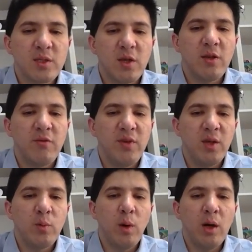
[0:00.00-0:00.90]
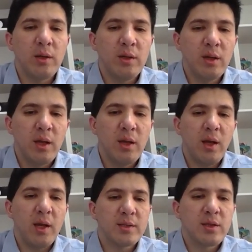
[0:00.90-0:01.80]
So the V1,
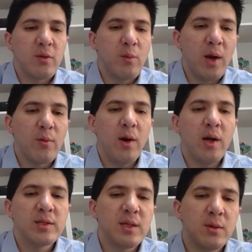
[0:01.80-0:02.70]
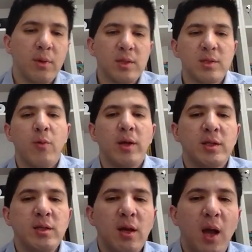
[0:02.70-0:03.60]
so Y1 is equal to the
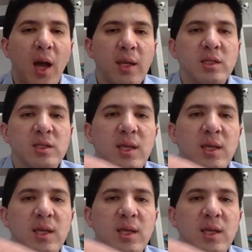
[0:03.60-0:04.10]
Y2. I can just